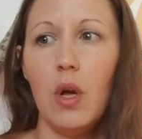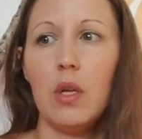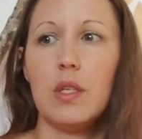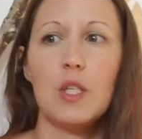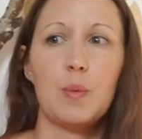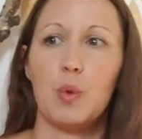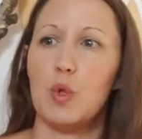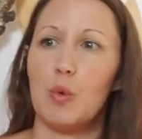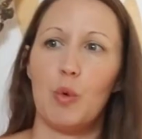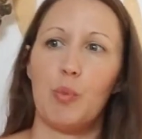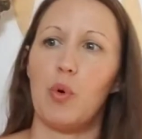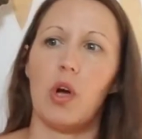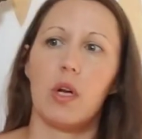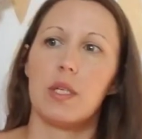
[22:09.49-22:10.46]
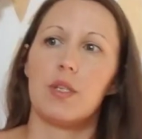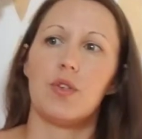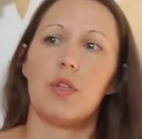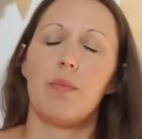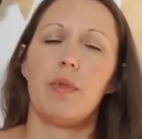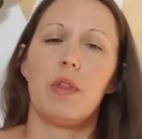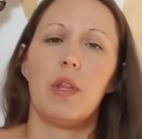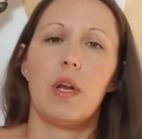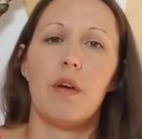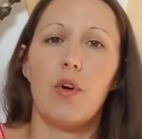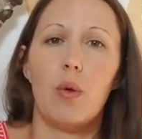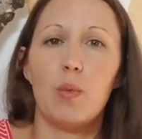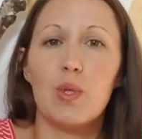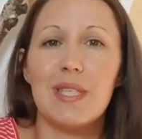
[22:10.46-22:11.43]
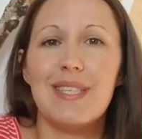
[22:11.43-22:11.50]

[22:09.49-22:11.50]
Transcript: Disposable products are something that I've almost